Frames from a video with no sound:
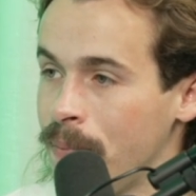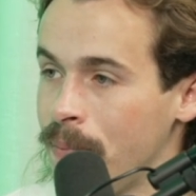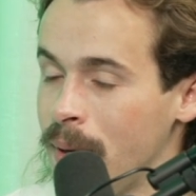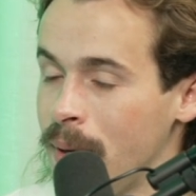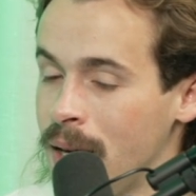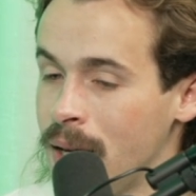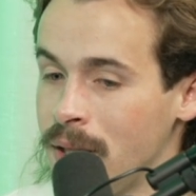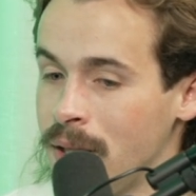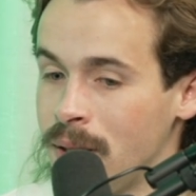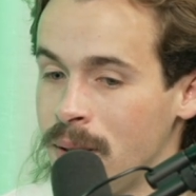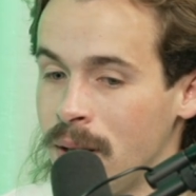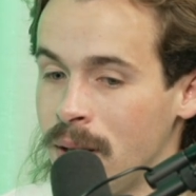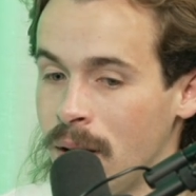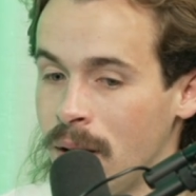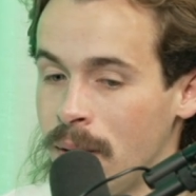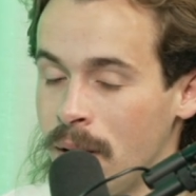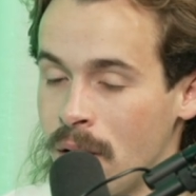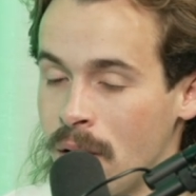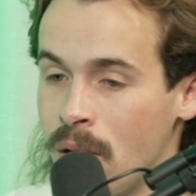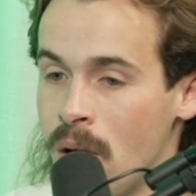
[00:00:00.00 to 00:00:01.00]
because
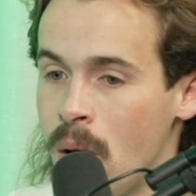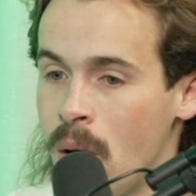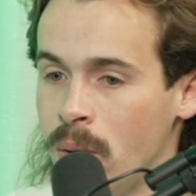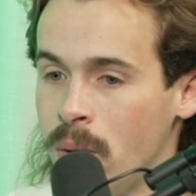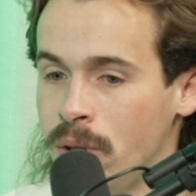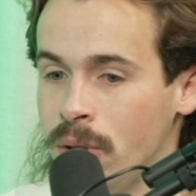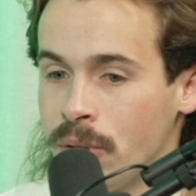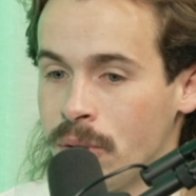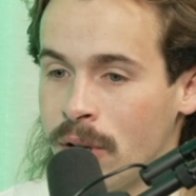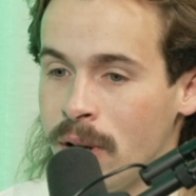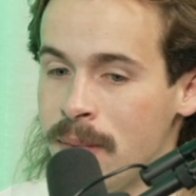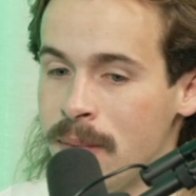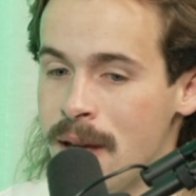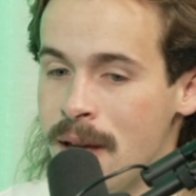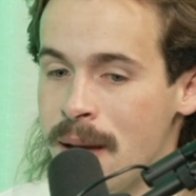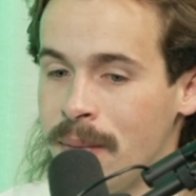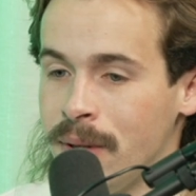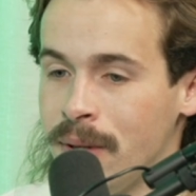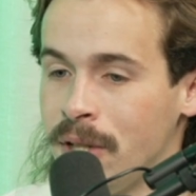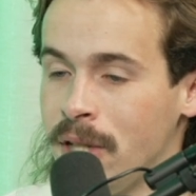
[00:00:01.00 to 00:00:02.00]
the coach is going to be
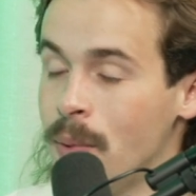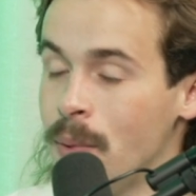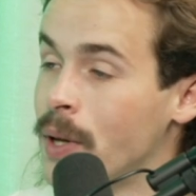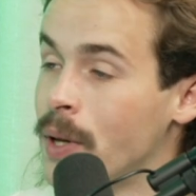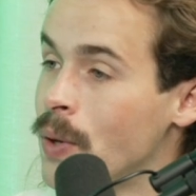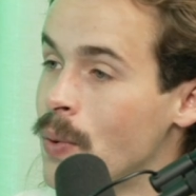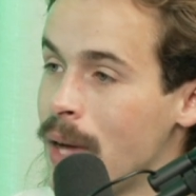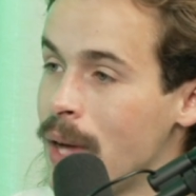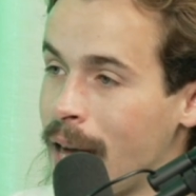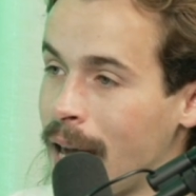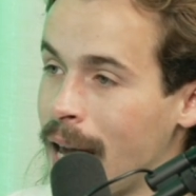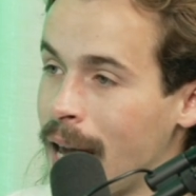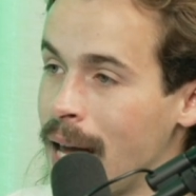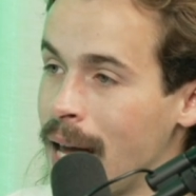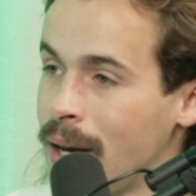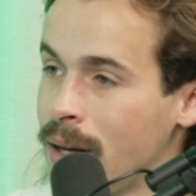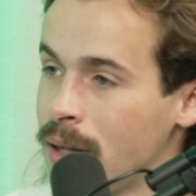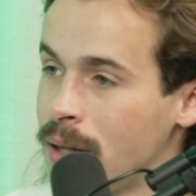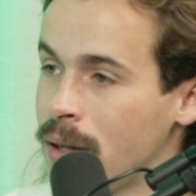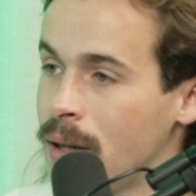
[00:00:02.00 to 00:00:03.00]
able to see what you
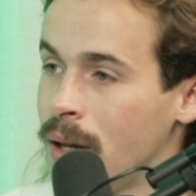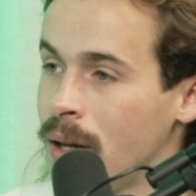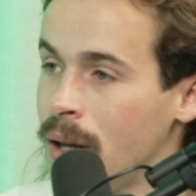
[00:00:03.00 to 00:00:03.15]
can't,